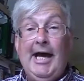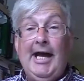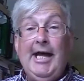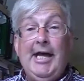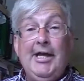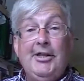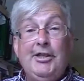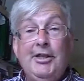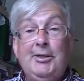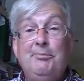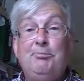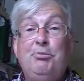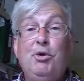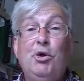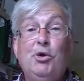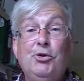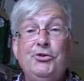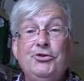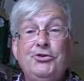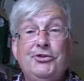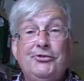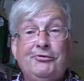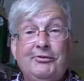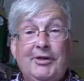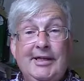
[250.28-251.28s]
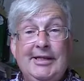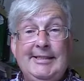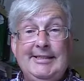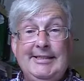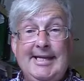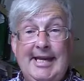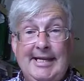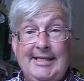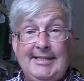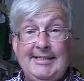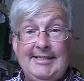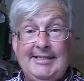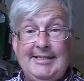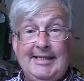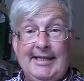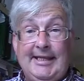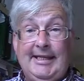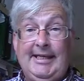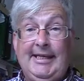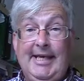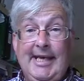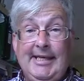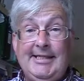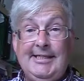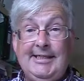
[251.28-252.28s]
the importance of
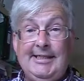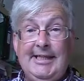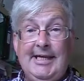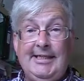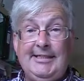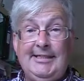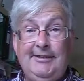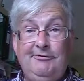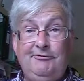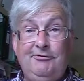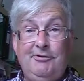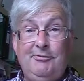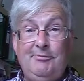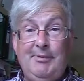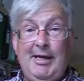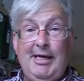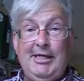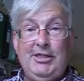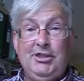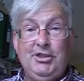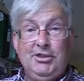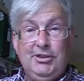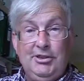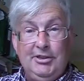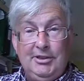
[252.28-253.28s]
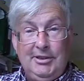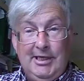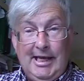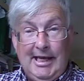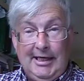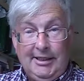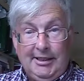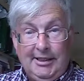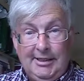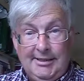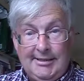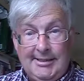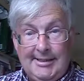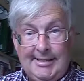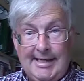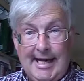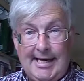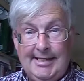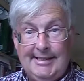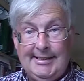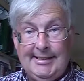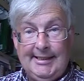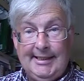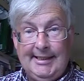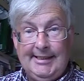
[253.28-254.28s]
condensing, getting that information and
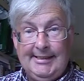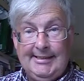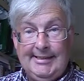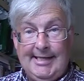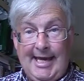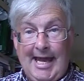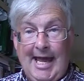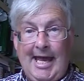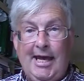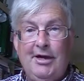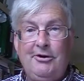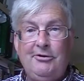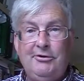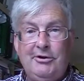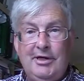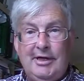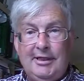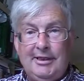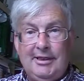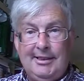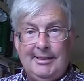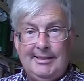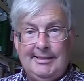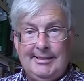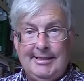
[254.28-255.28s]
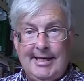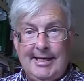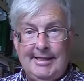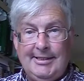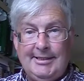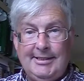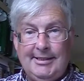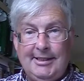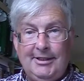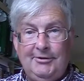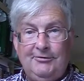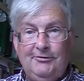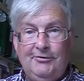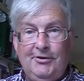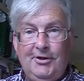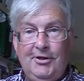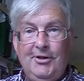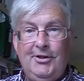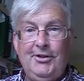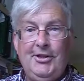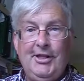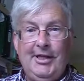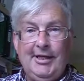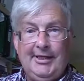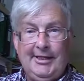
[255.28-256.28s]
condensing it down and condensing it
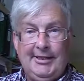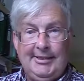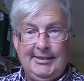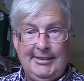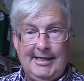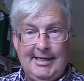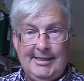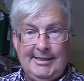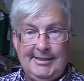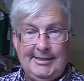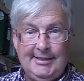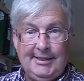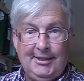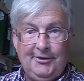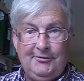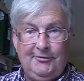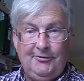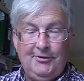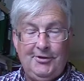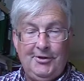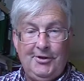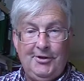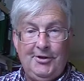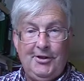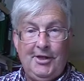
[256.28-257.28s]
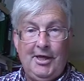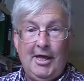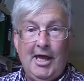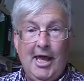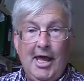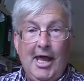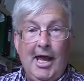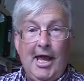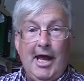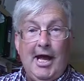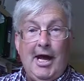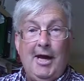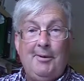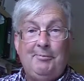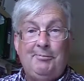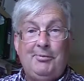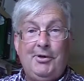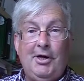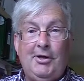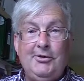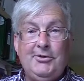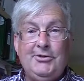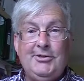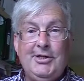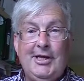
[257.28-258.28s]
further and condensing it further. A
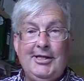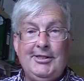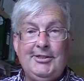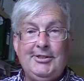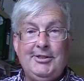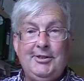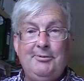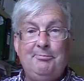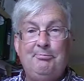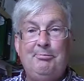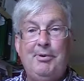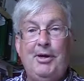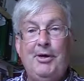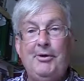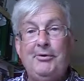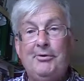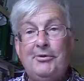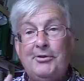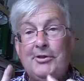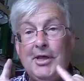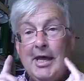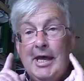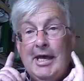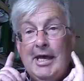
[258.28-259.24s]
process that both